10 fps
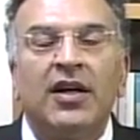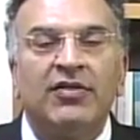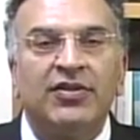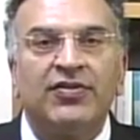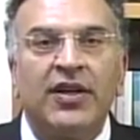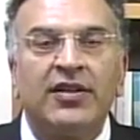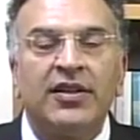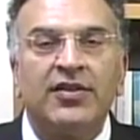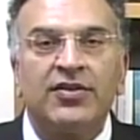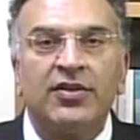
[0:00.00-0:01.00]
of
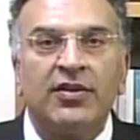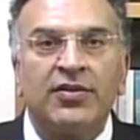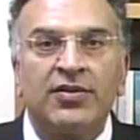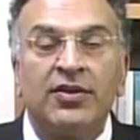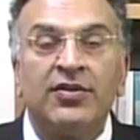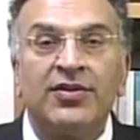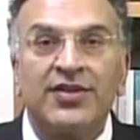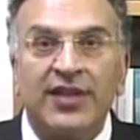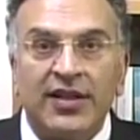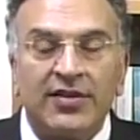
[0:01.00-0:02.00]
affecting certain
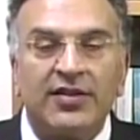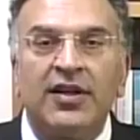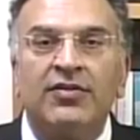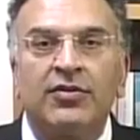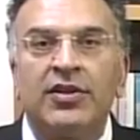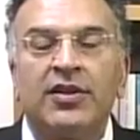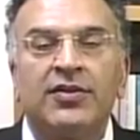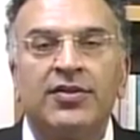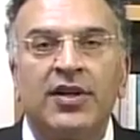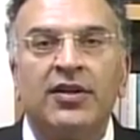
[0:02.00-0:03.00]
sets of
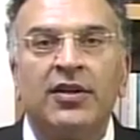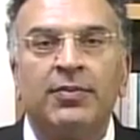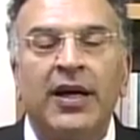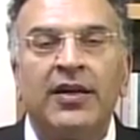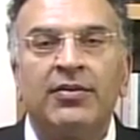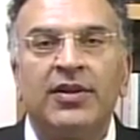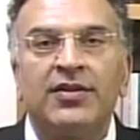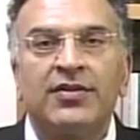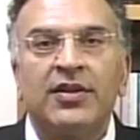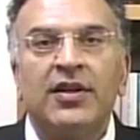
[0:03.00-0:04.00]
critical cellular
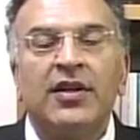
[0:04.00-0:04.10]
pathways.